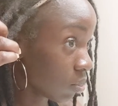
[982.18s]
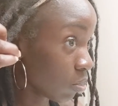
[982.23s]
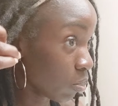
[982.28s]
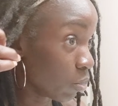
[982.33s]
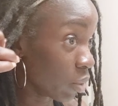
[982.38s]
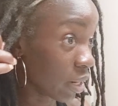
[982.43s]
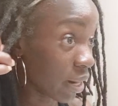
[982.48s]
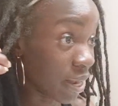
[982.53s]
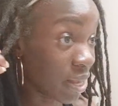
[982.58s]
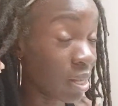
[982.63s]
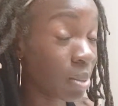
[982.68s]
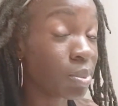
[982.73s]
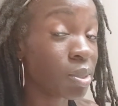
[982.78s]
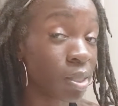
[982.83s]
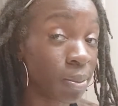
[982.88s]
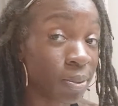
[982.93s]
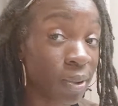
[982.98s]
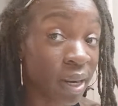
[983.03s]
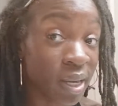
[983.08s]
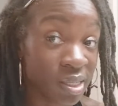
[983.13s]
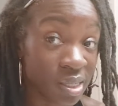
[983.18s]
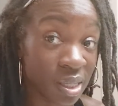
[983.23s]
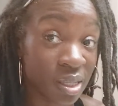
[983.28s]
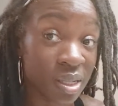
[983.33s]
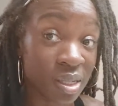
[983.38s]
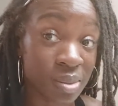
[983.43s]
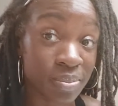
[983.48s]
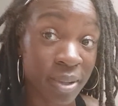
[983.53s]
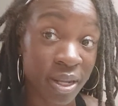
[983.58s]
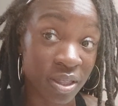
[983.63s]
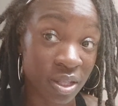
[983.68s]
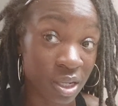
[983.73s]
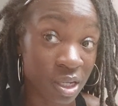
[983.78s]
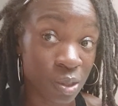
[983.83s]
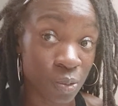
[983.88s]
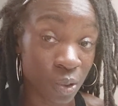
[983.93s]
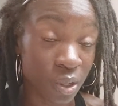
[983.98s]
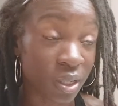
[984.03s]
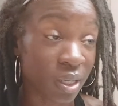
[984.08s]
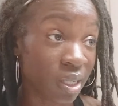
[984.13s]
But I am surprised that this method
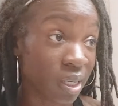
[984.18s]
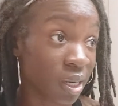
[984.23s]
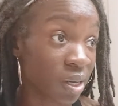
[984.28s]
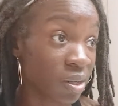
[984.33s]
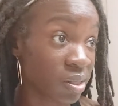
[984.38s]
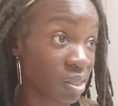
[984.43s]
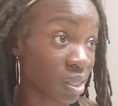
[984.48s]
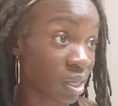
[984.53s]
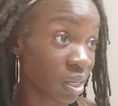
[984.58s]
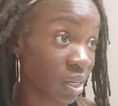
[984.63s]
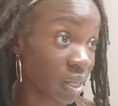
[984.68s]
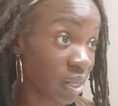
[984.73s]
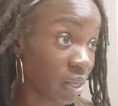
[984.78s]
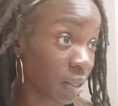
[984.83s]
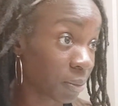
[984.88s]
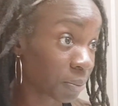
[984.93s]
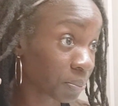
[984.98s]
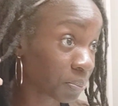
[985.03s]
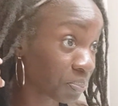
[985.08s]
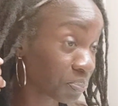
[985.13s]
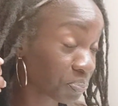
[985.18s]
is working, I'll say that.